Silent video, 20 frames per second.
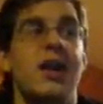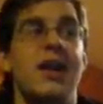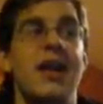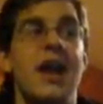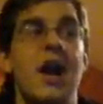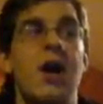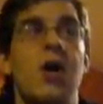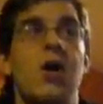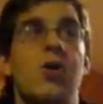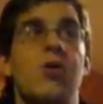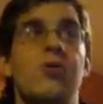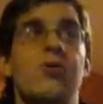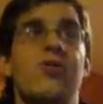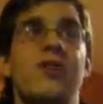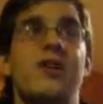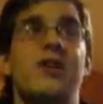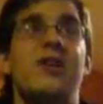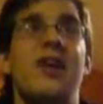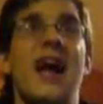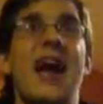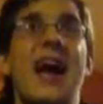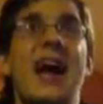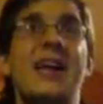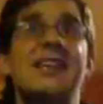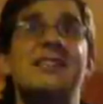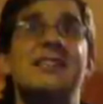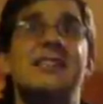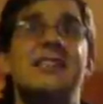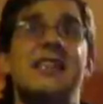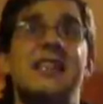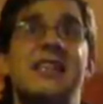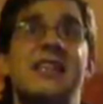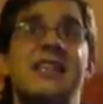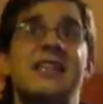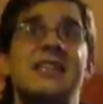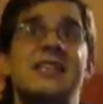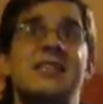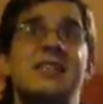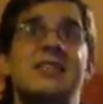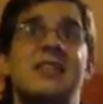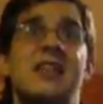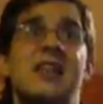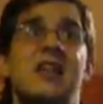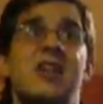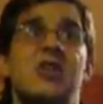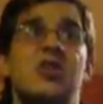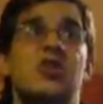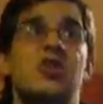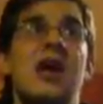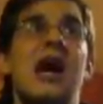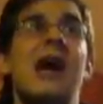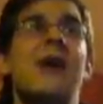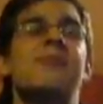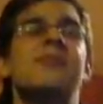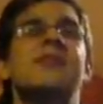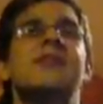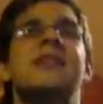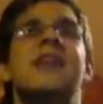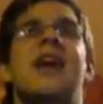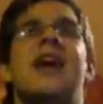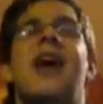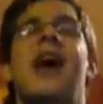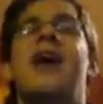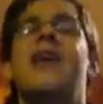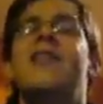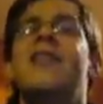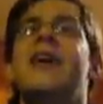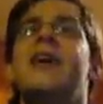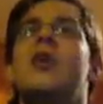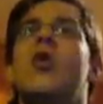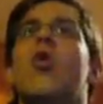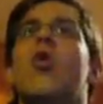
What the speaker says: Now, the cast is trapped. I like